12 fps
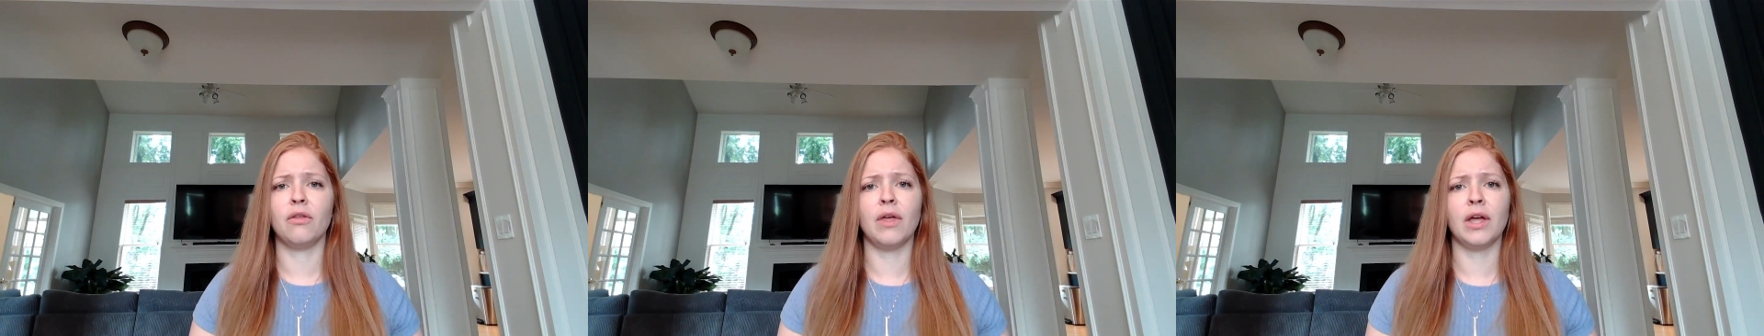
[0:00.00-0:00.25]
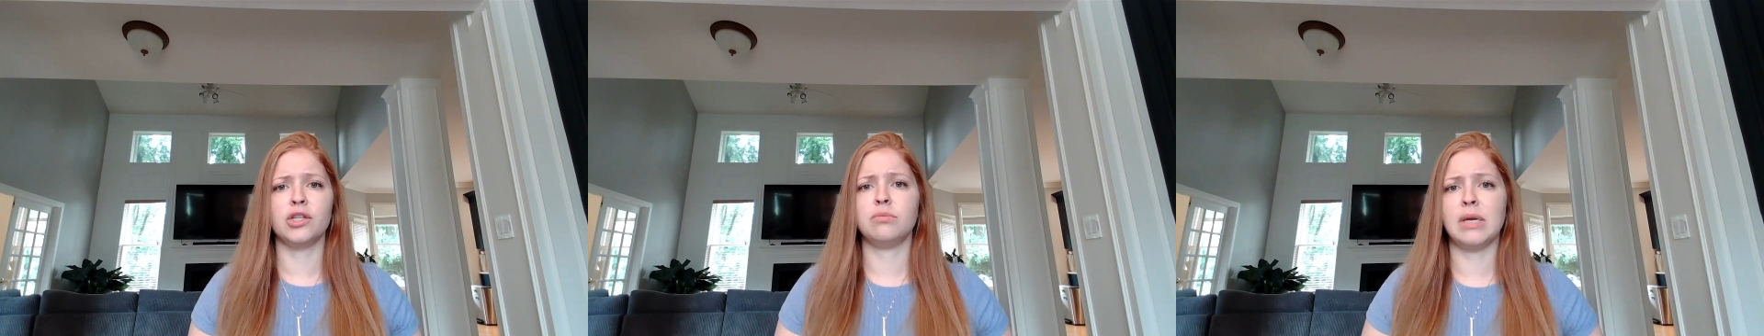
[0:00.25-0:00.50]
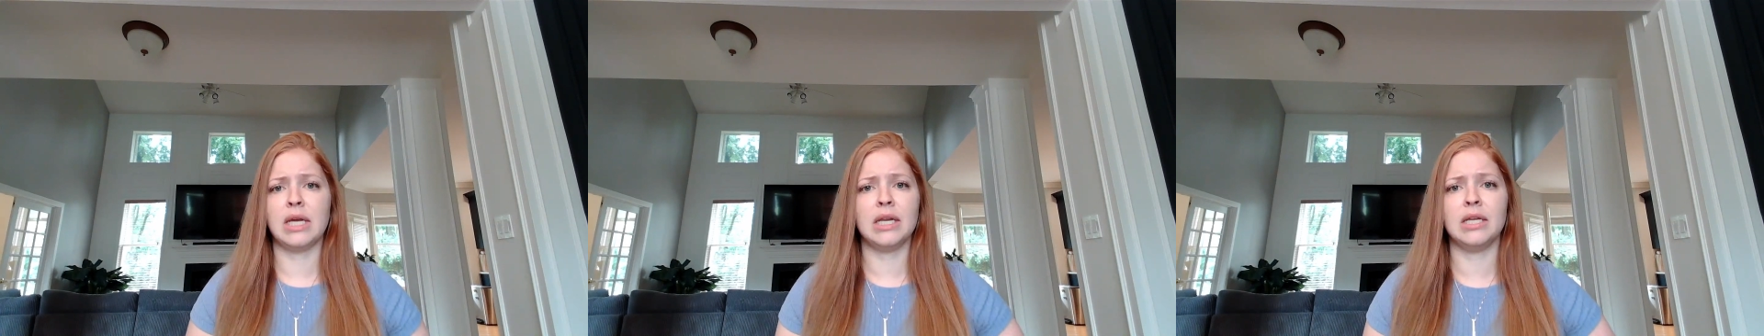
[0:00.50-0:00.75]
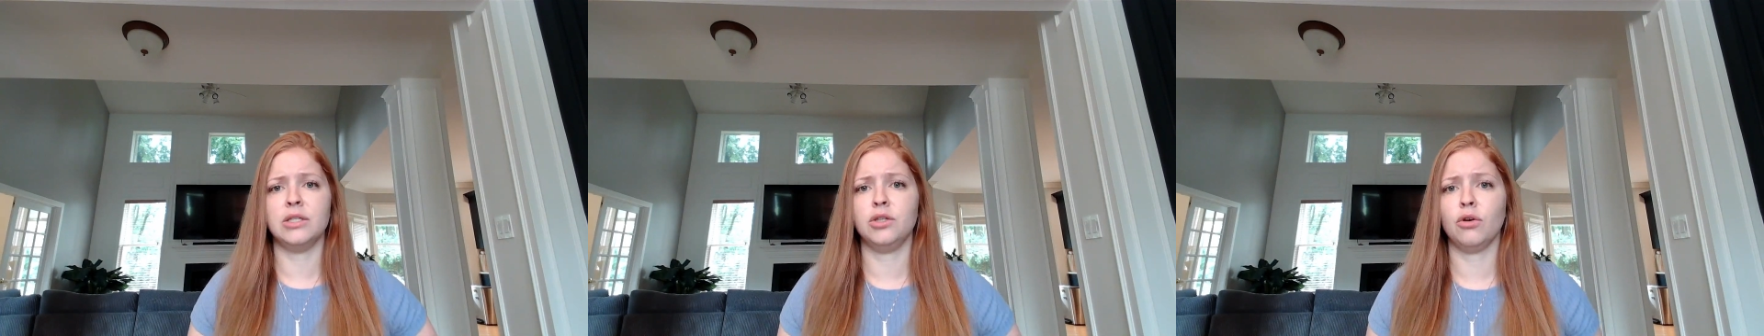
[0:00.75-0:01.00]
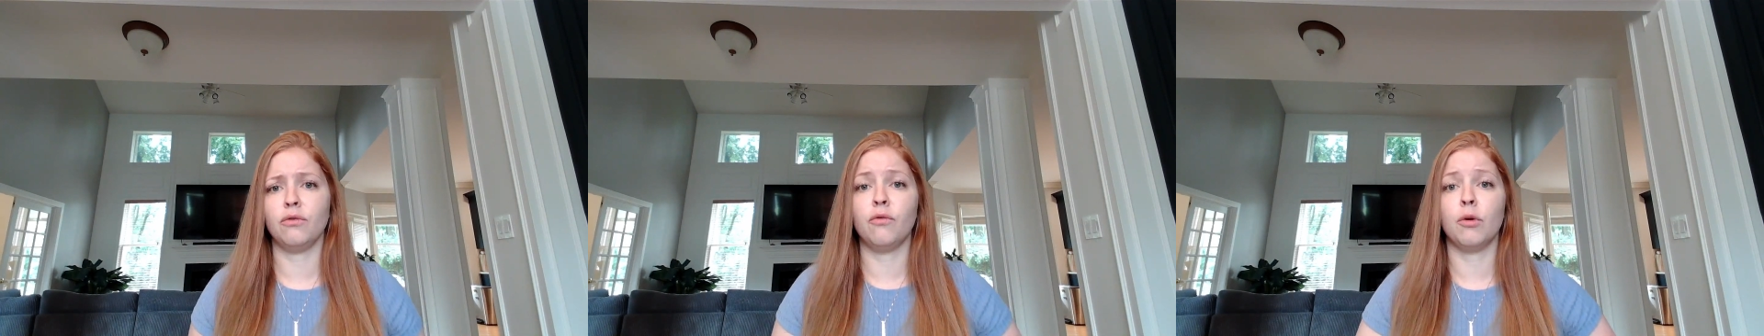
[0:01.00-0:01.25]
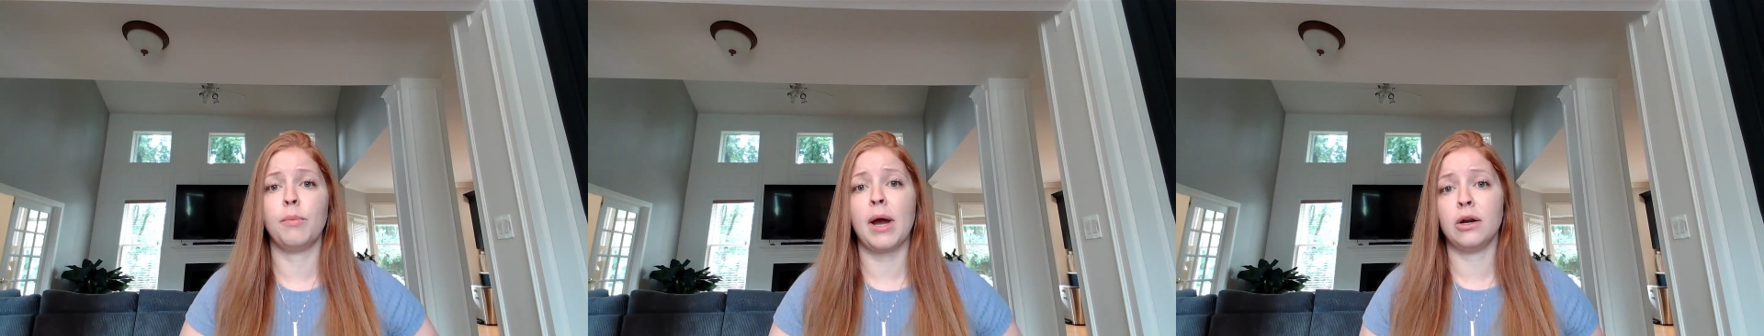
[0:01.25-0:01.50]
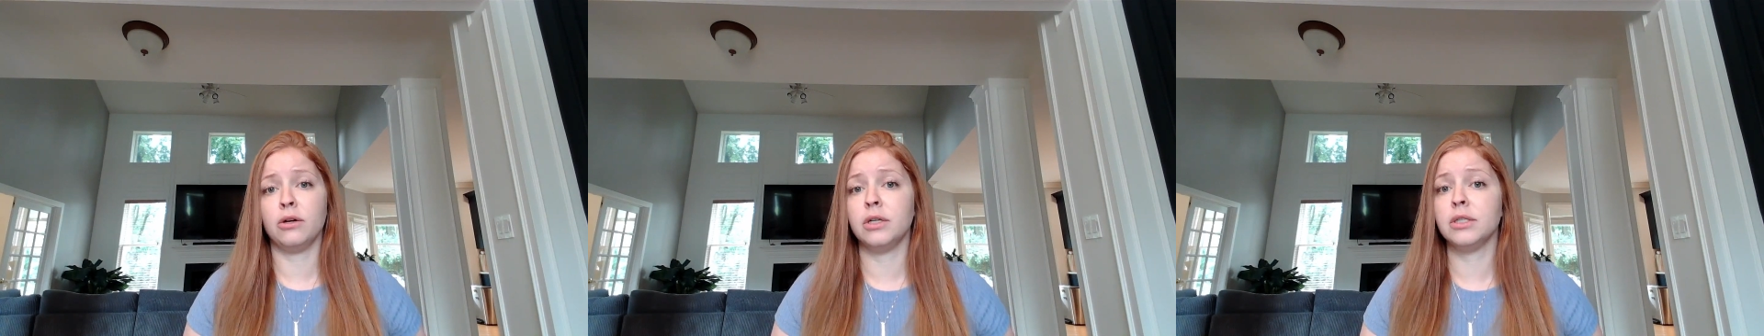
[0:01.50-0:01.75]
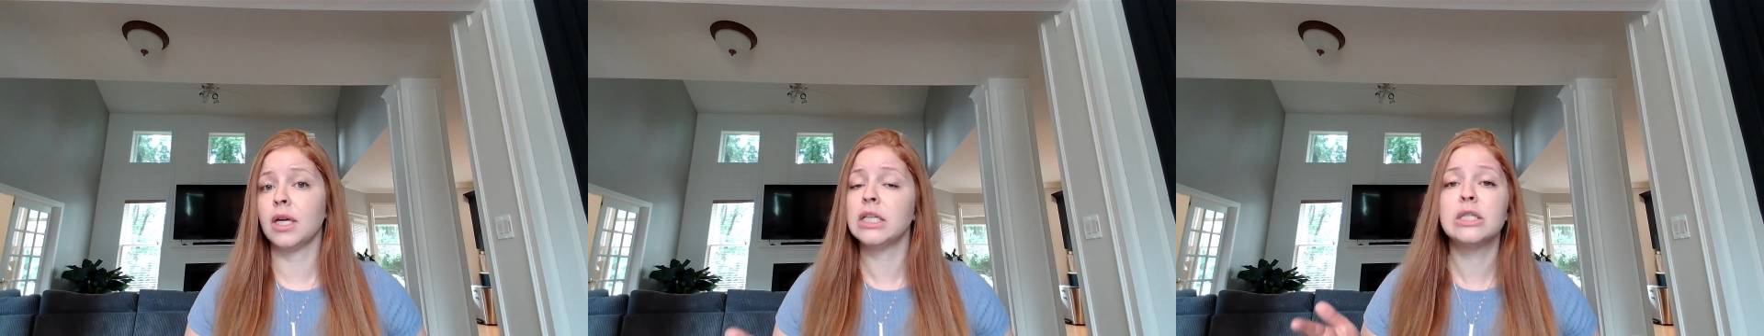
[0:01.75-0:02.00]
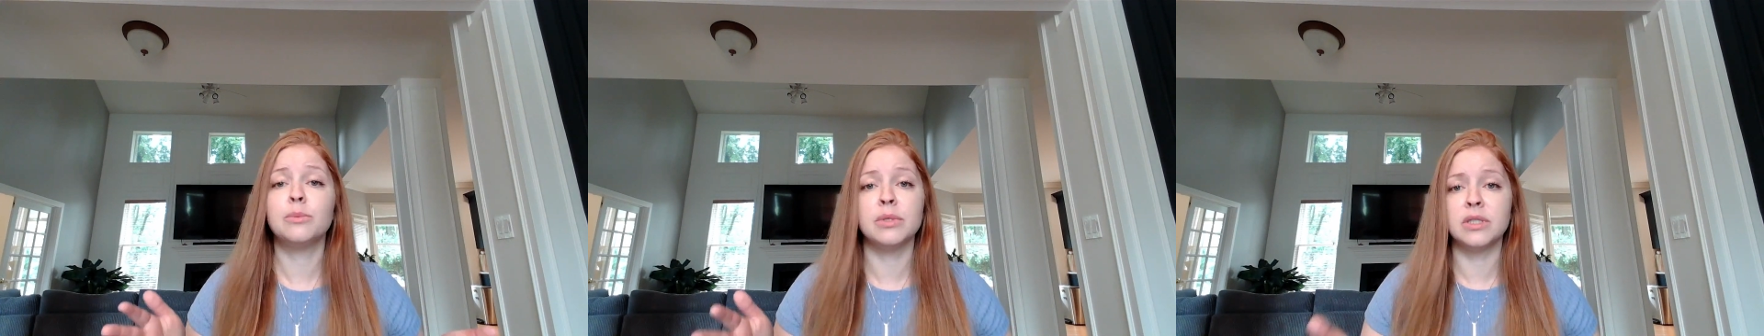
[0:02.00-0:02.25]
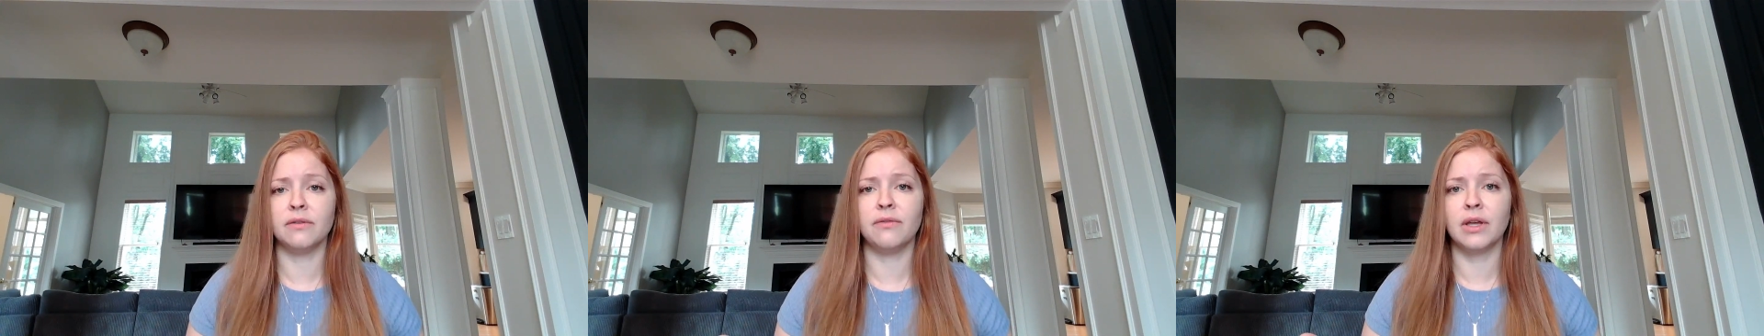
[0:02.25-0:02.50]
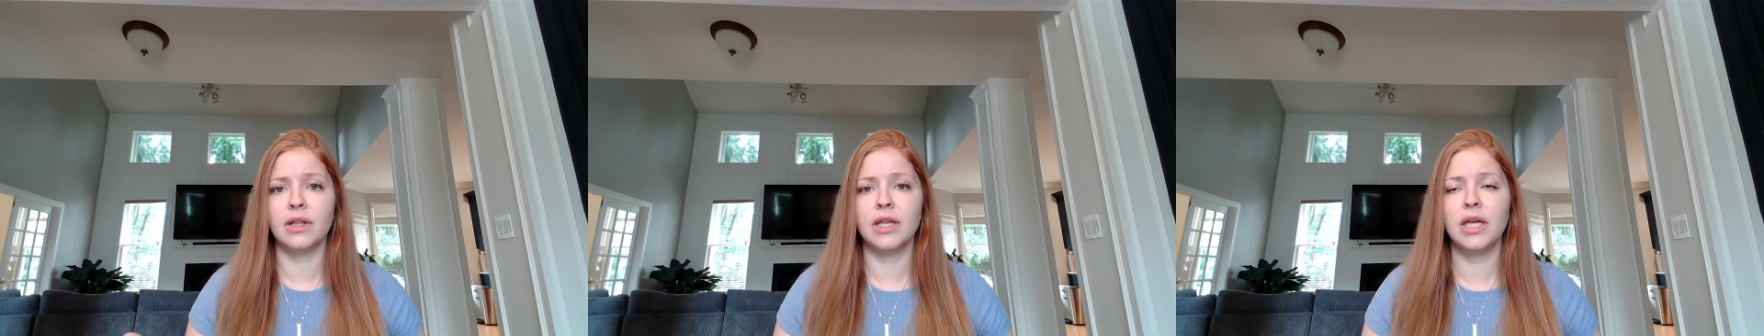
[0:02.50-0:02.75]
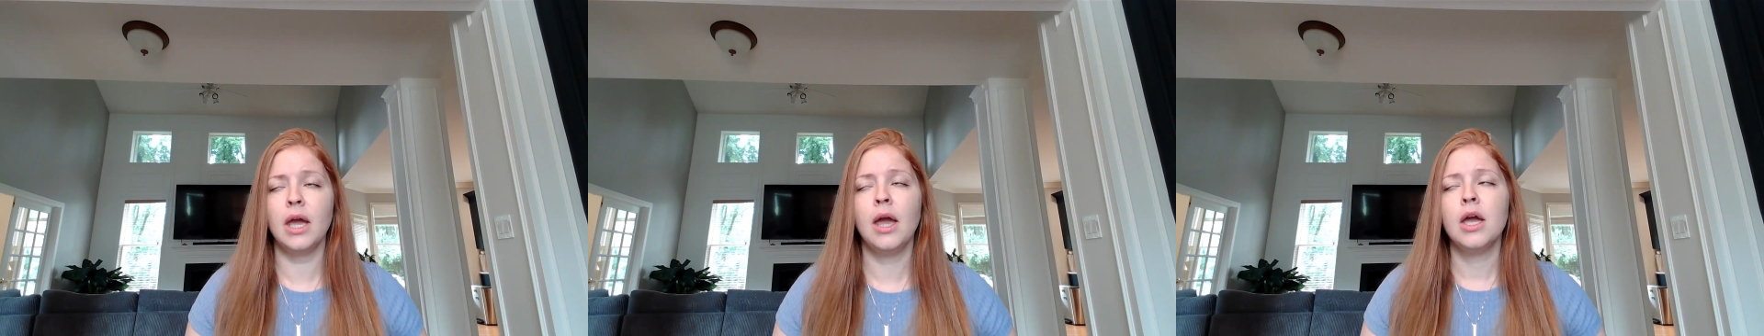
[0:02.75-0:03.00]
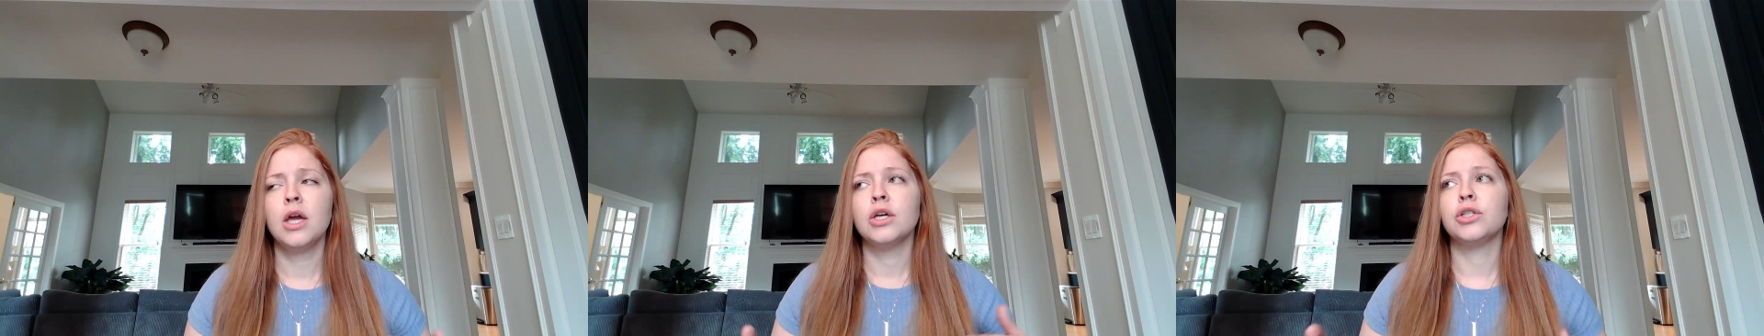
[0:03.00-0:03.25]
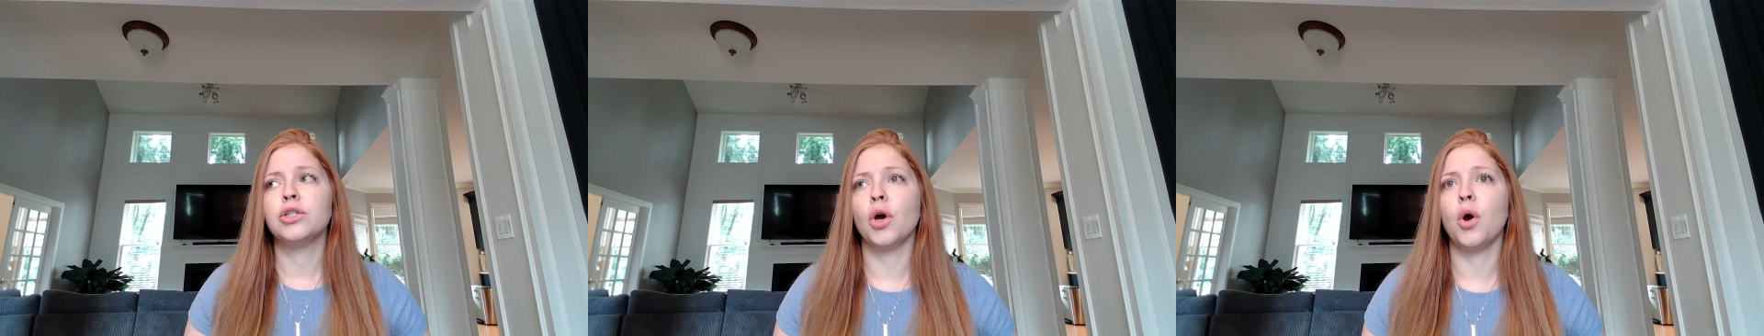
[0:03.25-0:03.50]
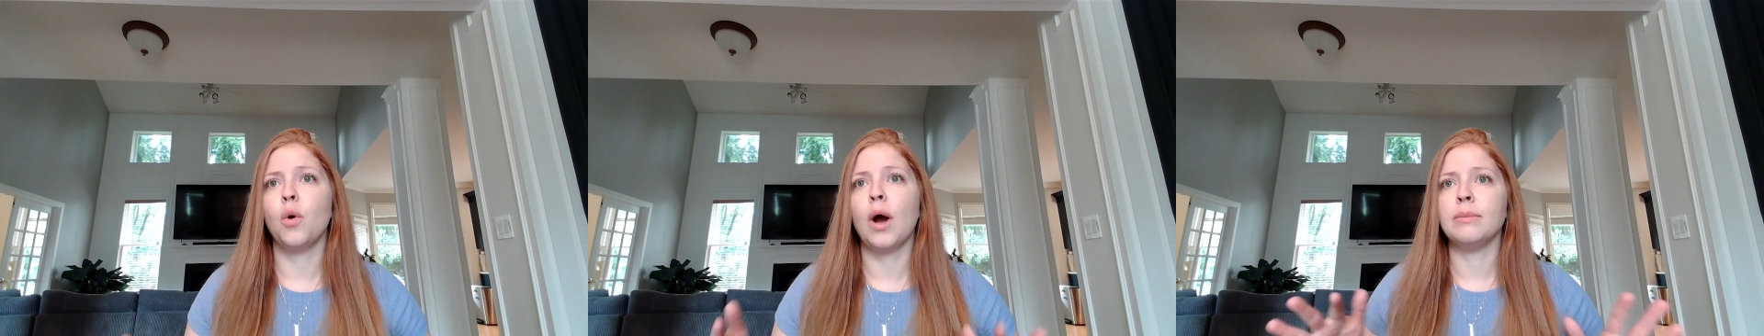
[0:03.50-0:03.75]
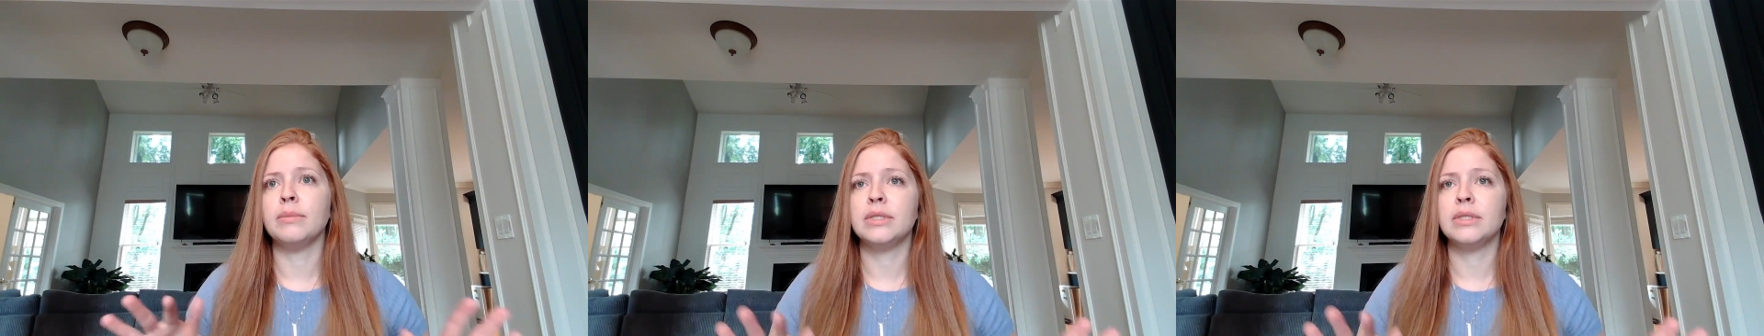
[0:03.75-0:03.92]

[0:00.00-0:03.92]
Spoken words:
that just make it easier for pattern design specifically. So I'm